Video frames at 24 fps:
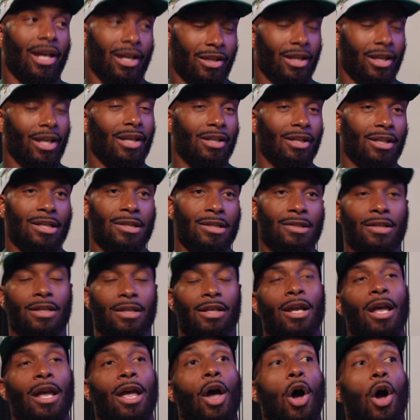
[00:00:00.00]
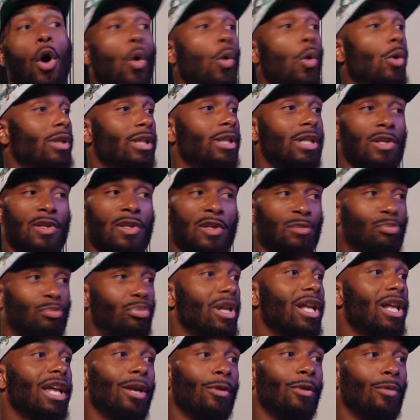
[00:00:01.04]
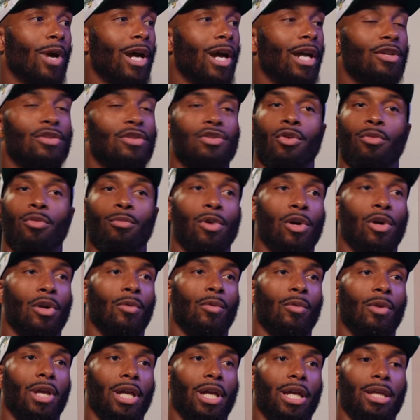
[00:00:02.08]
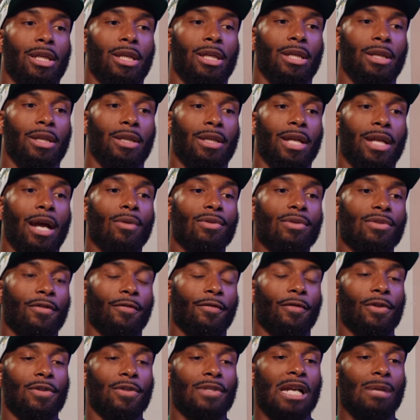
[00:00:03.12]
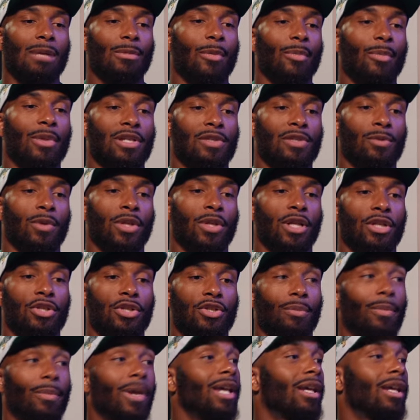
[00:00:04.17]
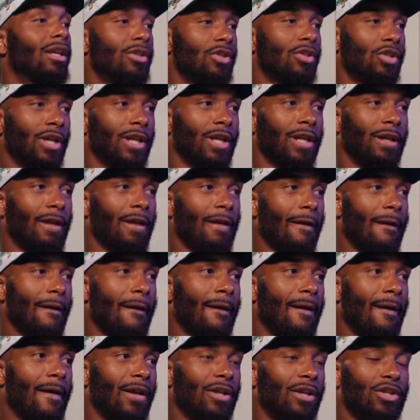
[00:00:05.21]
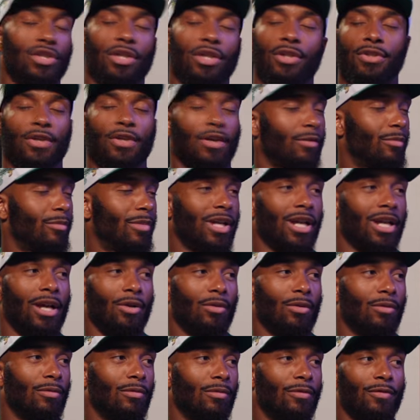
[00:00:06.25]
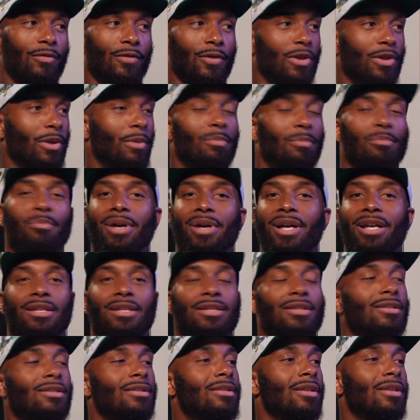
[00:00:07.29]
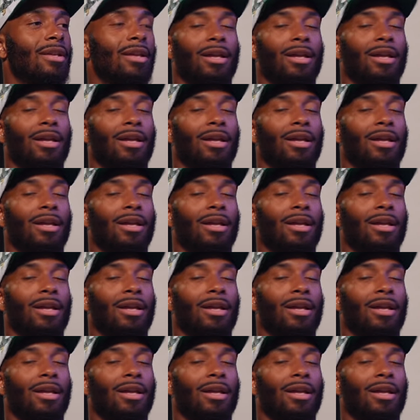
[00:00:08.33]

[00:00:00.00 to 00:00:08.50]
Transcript: they in DC on display, right? So, bro, and that was the first time I messed with a Jamaican chick. Yeah, she turned me out Man. for the best